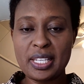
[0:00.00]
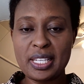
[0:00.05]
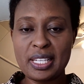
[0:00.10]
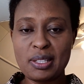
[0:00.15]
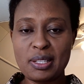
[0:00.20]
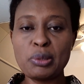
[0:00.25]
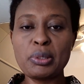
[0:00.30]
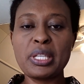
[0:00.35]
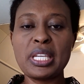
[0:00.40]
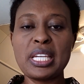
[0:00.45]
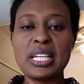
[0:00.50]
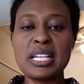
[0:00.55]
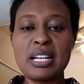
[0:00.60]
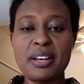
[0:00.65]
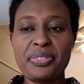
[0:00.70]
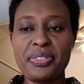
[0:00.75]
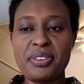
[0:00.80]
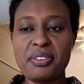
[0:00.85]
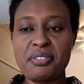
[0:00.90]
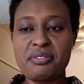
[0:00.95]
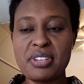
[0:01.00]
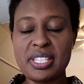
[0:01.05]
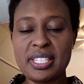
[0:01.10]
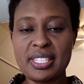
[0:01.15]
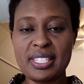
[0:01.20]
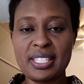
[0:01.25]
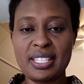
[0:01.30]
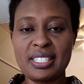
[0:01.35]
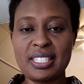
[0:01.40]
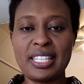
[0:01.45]
looking at the
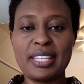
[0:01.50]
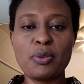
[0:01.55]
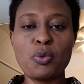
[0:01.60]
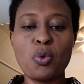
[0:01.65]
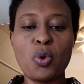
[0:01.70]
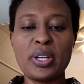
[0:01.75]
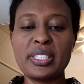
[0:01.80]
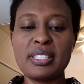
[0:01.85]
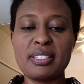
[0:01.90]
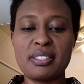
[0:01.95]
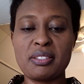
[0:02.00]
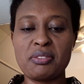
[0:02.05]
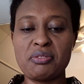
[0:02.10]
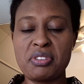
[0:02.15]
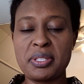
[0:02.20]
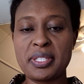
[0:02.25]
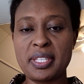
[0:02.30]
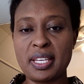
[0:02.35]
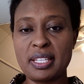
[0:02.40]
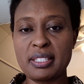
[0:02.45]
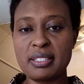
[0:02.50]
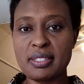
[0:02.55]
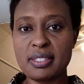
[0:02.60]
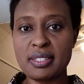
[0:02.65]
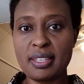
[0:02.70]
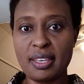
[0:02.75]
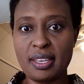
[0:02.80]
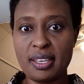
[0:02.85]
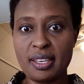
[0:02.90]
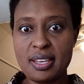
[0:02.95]
research, like what does research
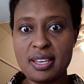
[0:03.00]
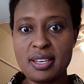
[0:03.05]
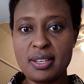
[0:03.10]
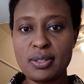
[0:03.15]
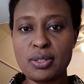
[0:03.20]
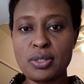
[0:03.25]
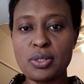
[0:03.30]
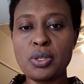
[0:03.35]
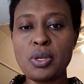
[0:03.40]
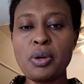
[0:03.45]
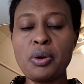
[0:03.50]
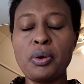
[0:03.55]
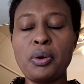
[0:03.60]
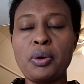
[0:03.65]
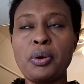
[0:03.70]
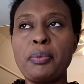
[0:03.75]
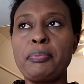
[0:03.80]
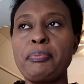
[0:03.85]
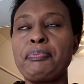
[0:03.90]
say? So